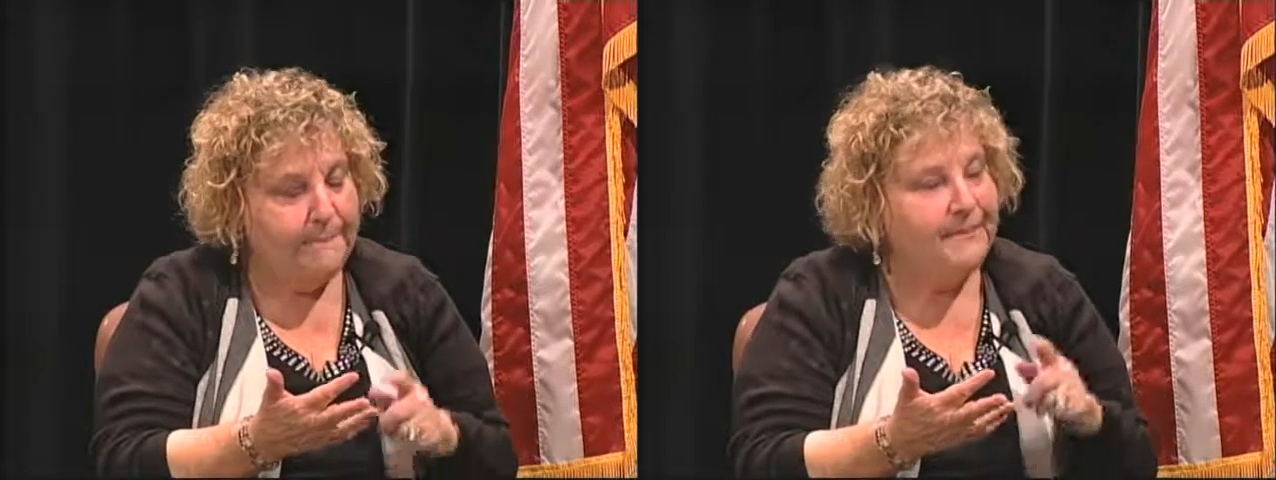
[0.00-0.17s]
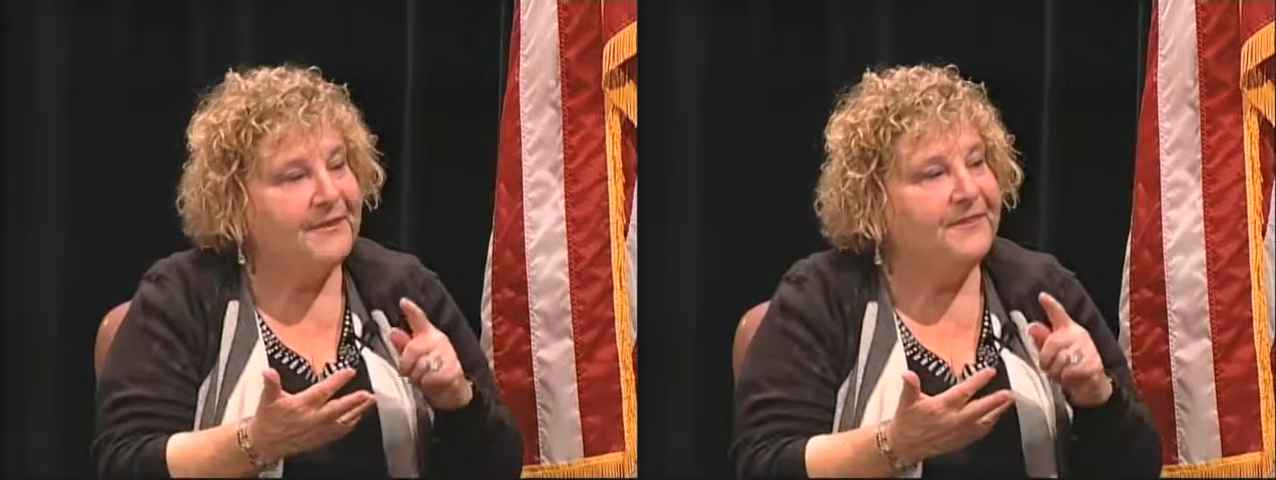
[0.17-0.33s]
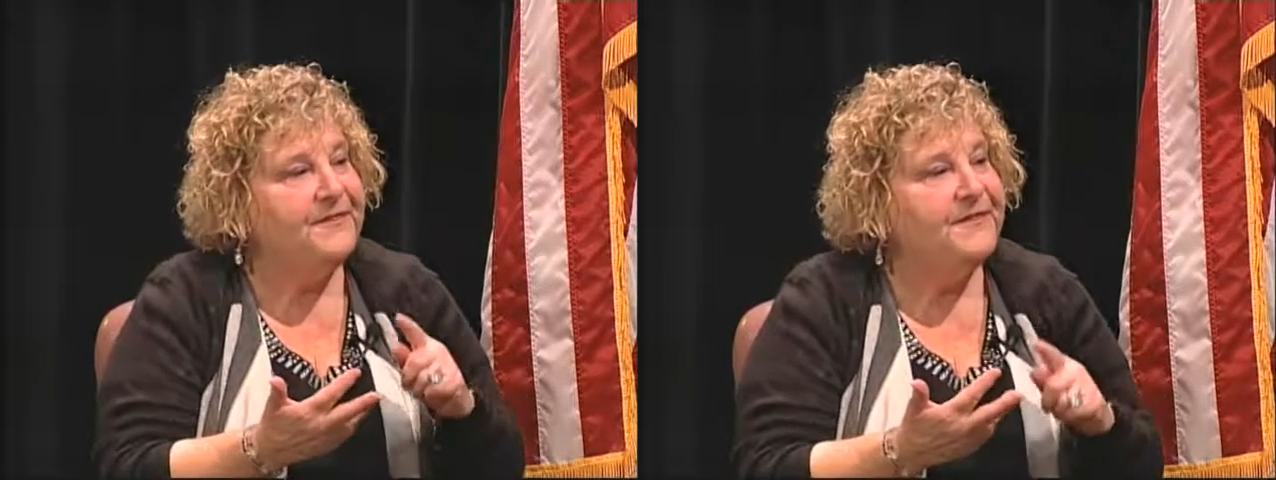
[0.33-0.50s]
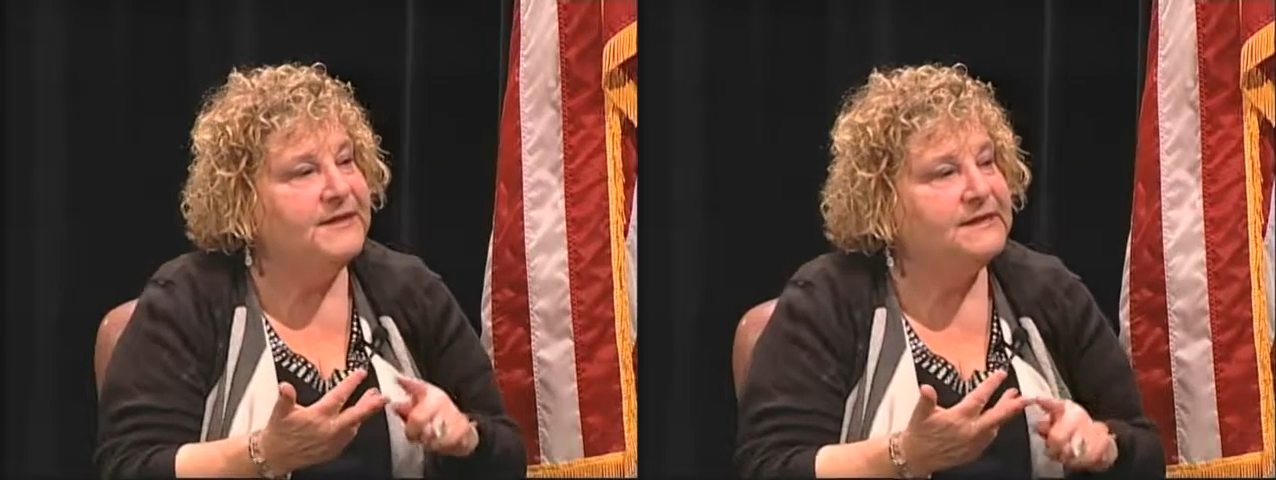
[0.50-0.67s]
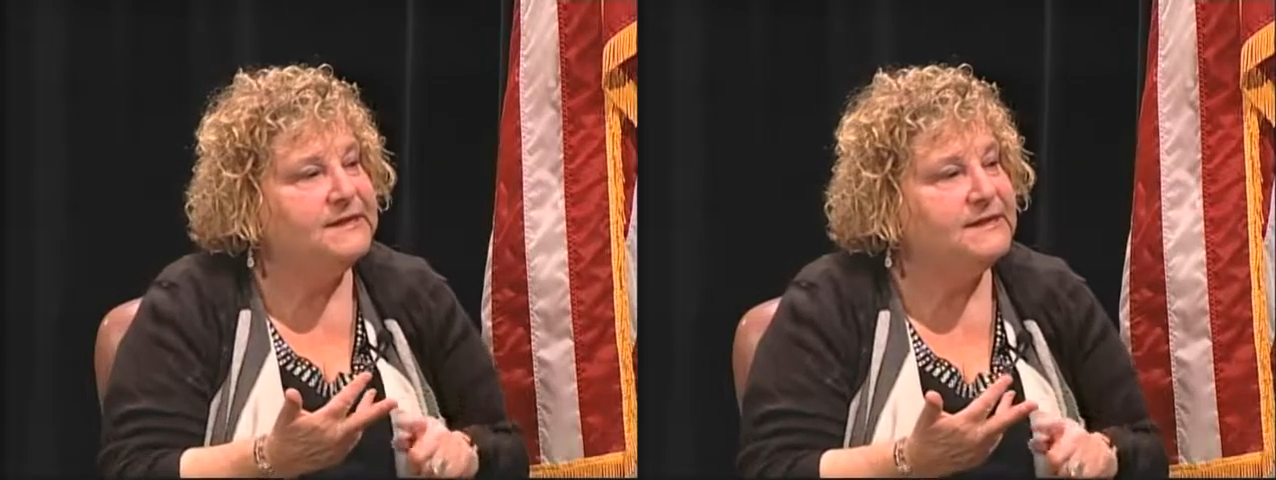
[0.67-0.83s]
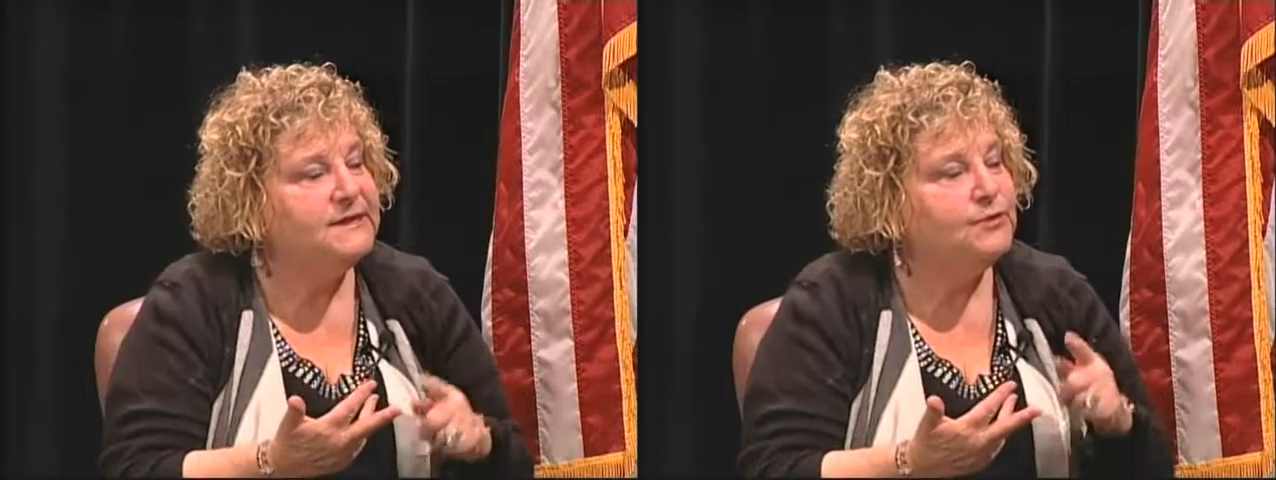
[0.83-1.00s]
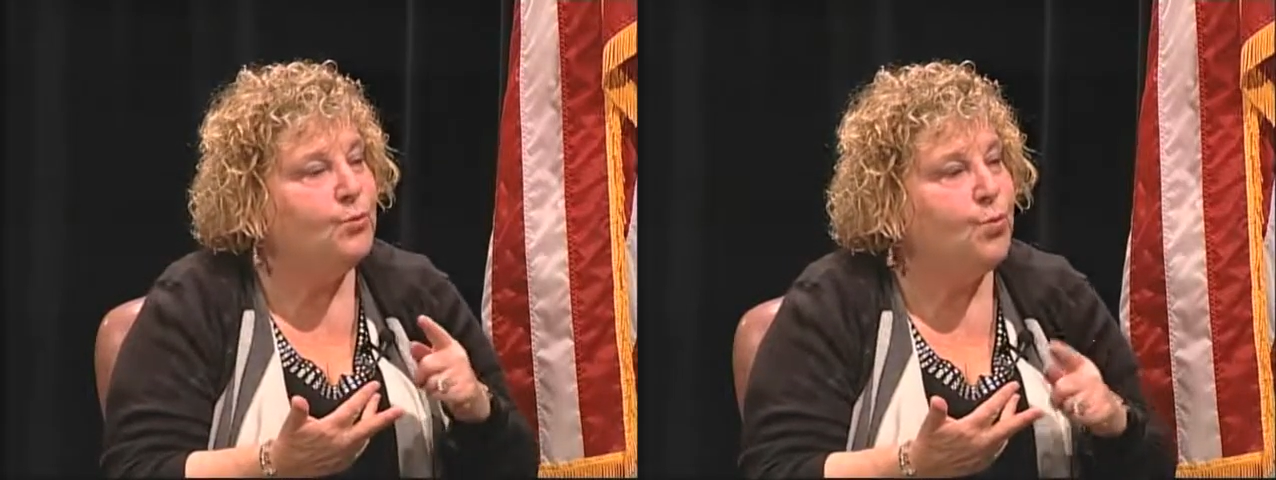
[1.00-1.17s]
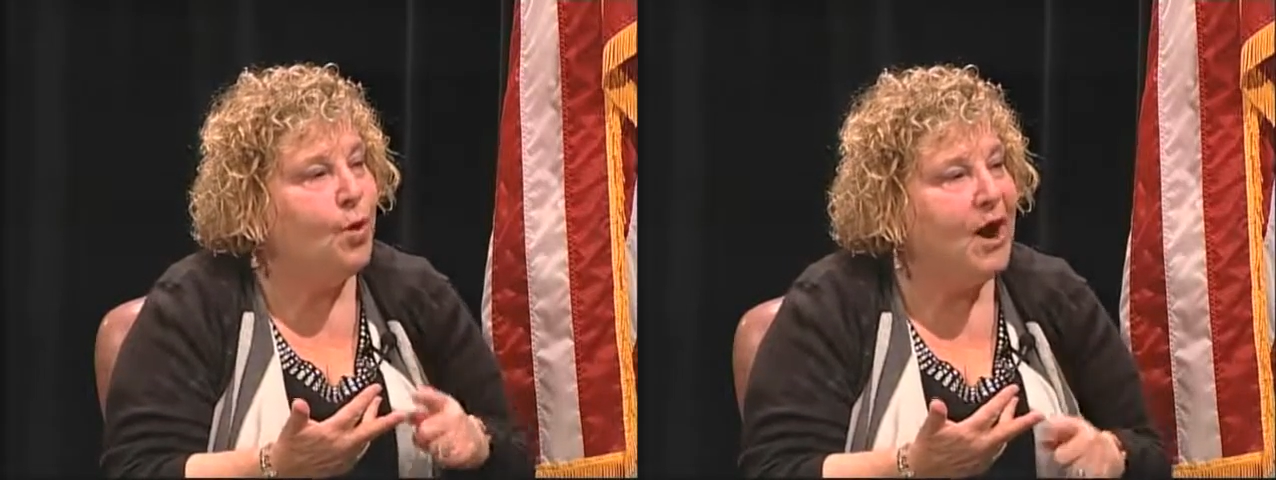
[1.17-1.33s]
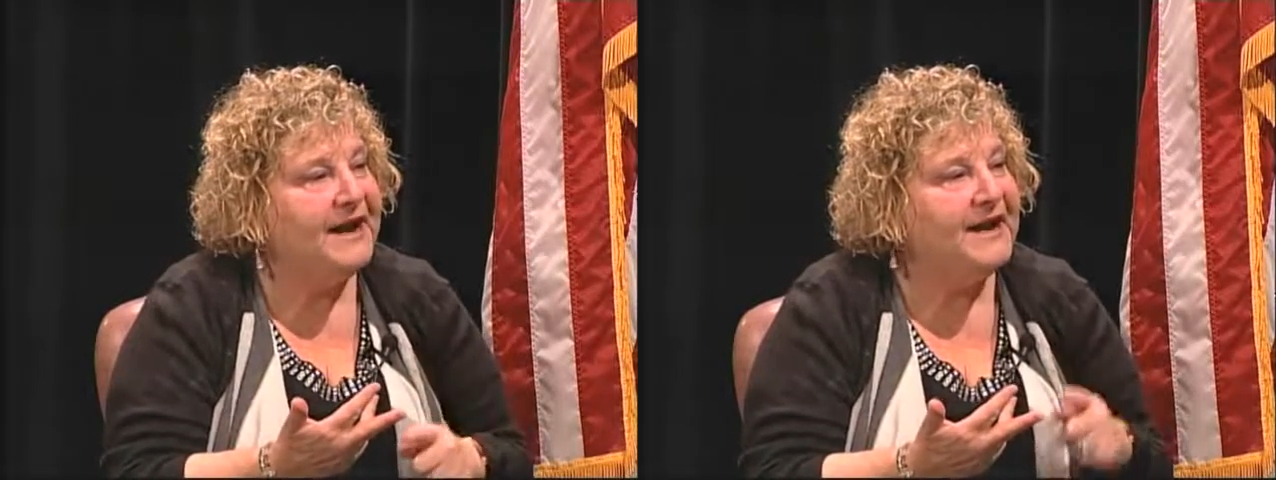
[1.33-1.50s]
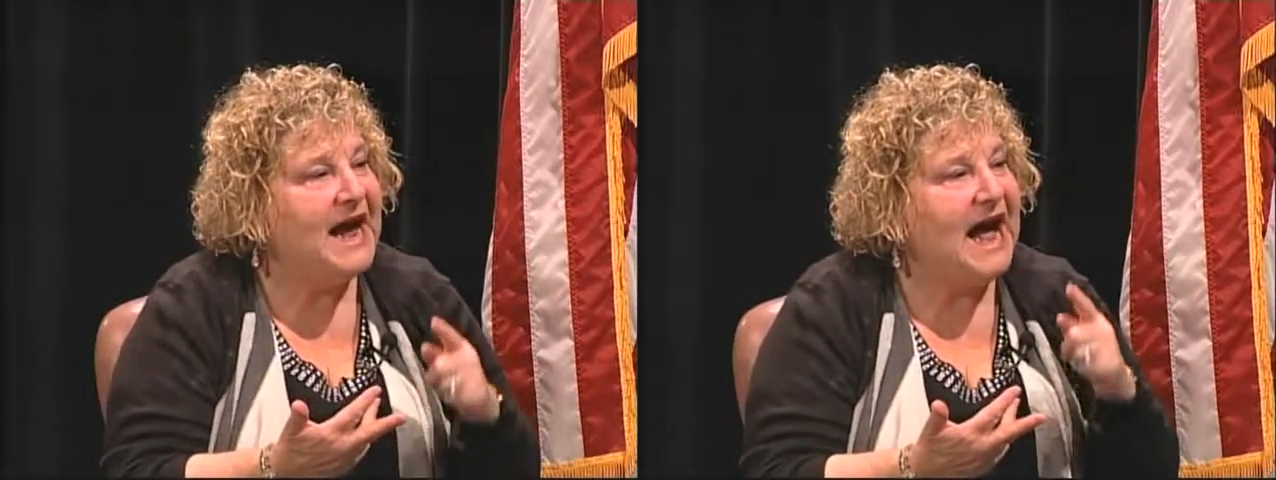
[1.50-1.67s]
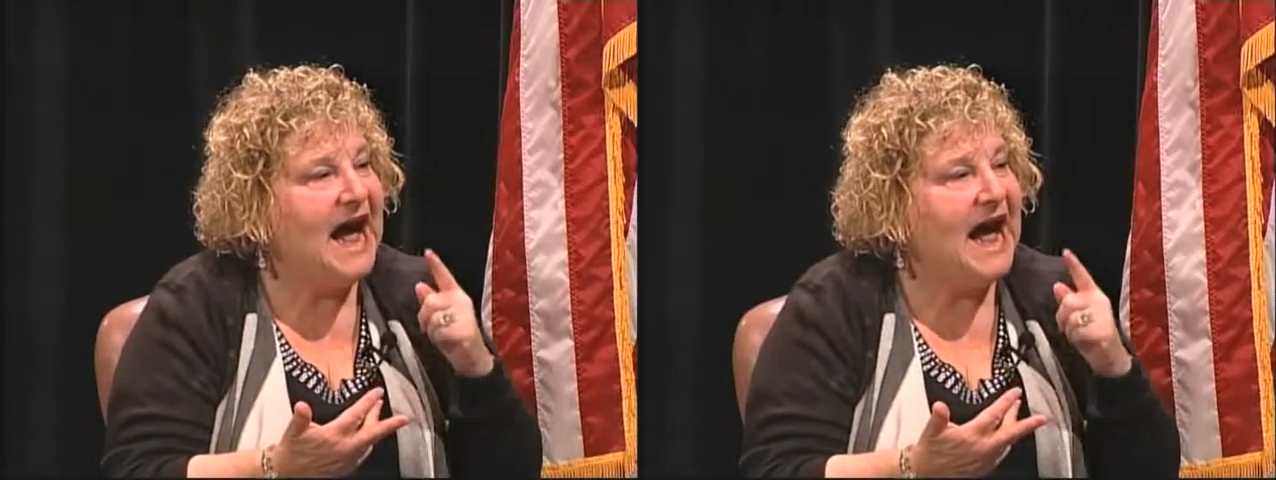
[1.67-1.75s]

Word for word: But this is what